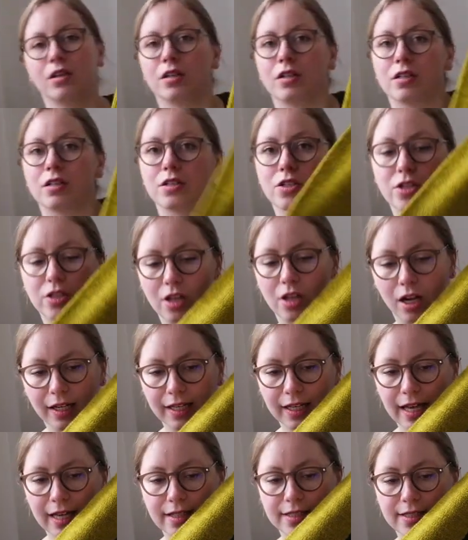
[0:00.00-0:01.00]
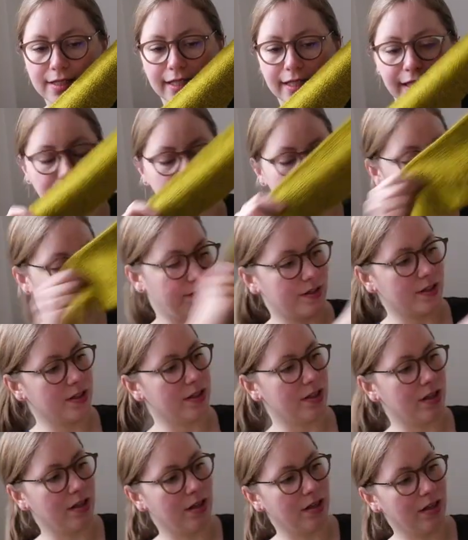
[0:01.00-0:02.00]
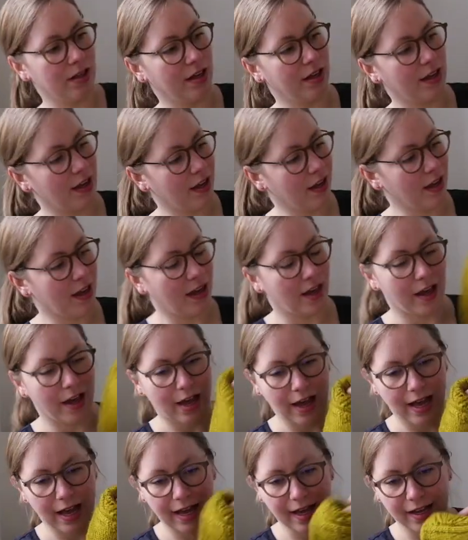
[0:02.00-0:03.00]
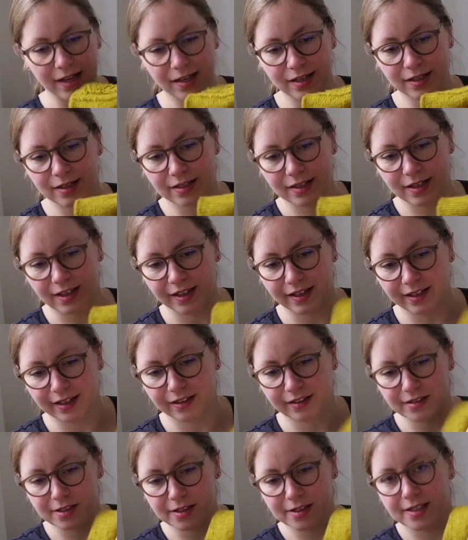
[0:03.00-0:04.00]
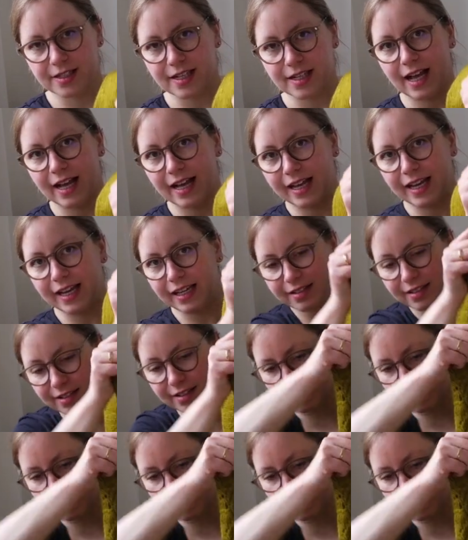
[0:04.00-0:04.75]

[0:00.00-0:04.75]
stockinette sleeves and a little side